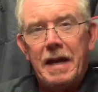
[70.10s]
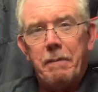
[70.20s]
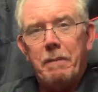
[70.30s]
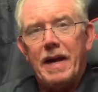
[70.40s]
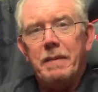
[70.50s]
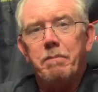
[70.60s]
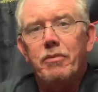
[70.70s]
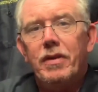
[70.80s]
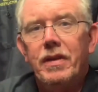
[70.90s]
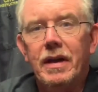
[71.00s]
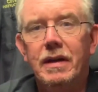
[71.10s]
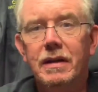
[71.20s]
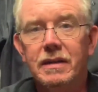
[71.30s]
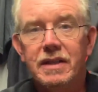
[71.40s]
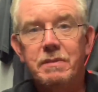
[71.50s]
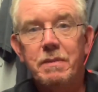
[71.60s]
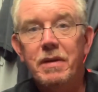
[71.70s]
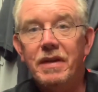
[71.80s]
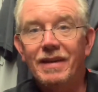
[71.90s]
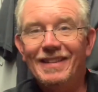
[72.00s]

My brother, this is my mother.